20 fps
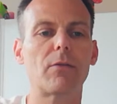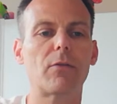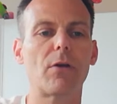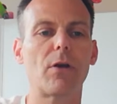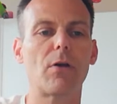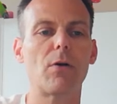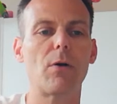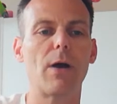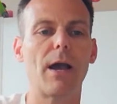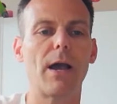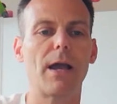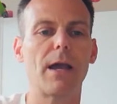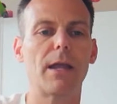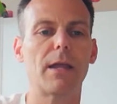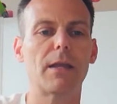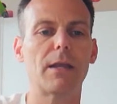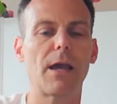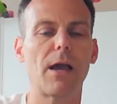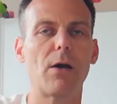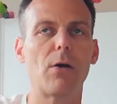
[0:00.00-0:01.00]
so
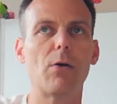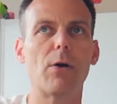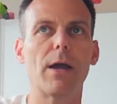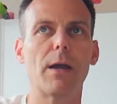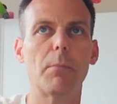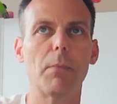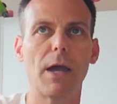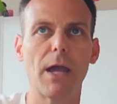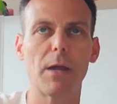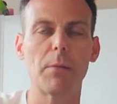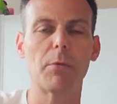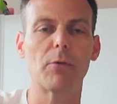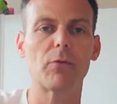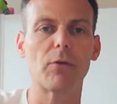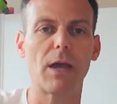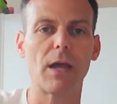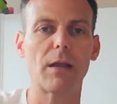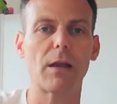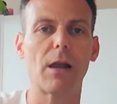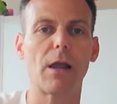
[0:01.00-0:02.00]
I now am able
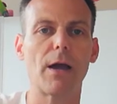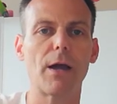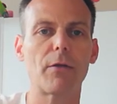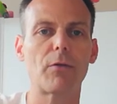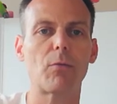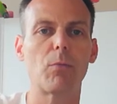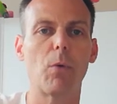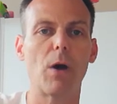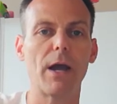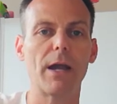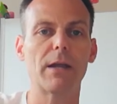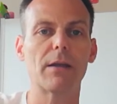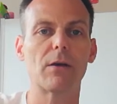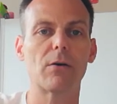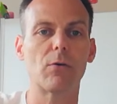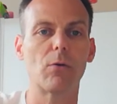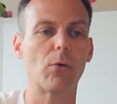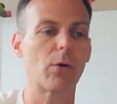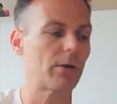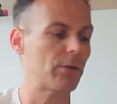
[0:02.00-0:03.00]
to analyze why the
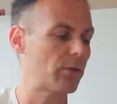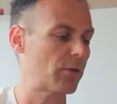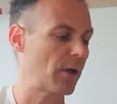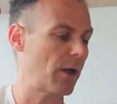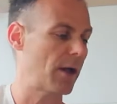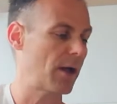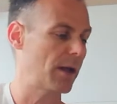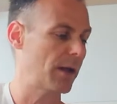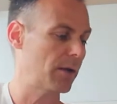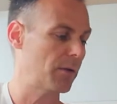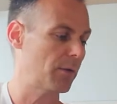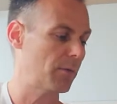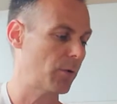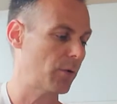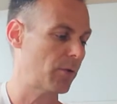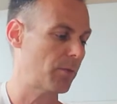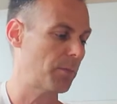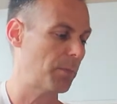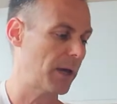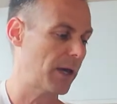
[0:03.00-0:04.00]
chords I
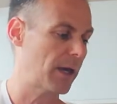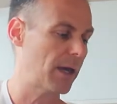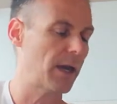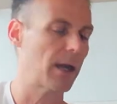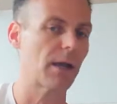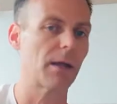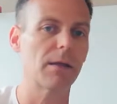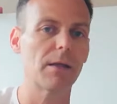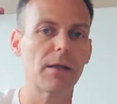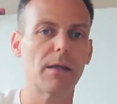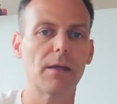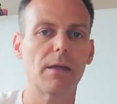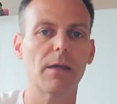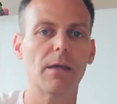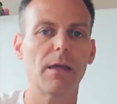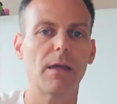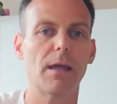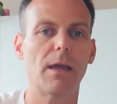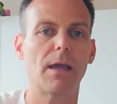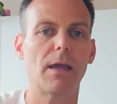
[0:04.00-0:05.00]
was picking
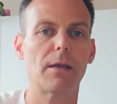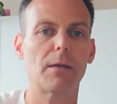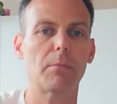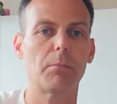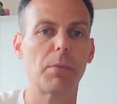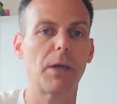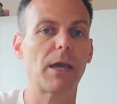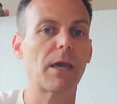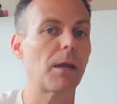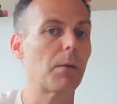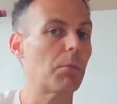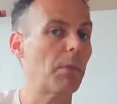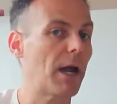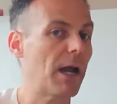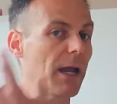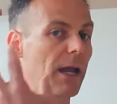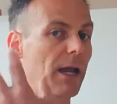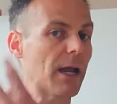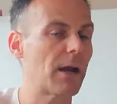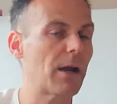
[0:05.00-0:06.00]
and picking
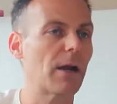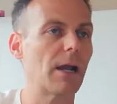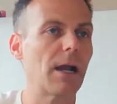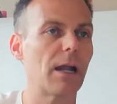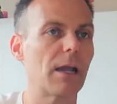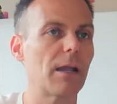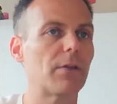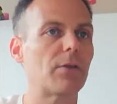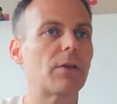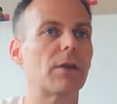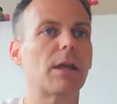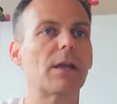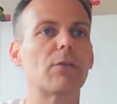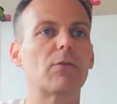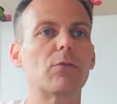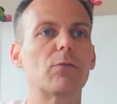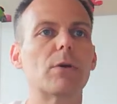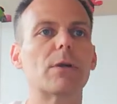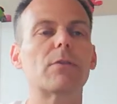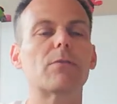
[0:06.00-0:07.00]
by ear and listening
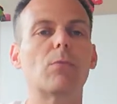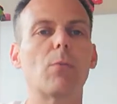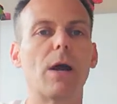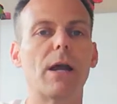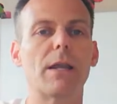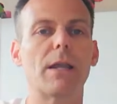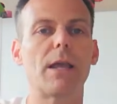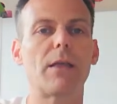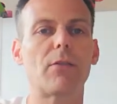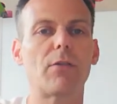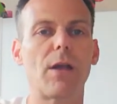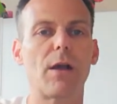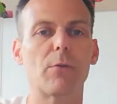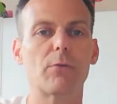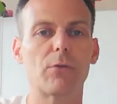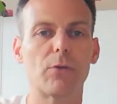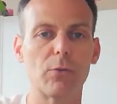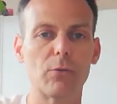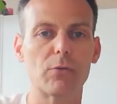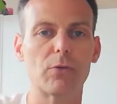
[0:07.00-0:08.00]
to it, why they
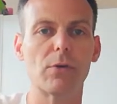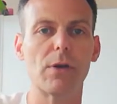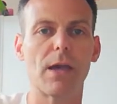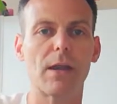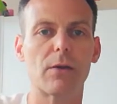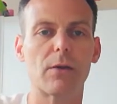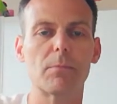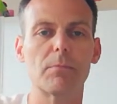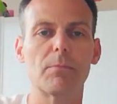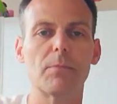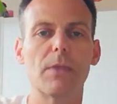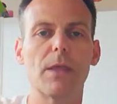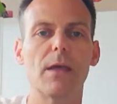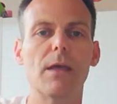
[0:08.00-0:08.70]
sound good together,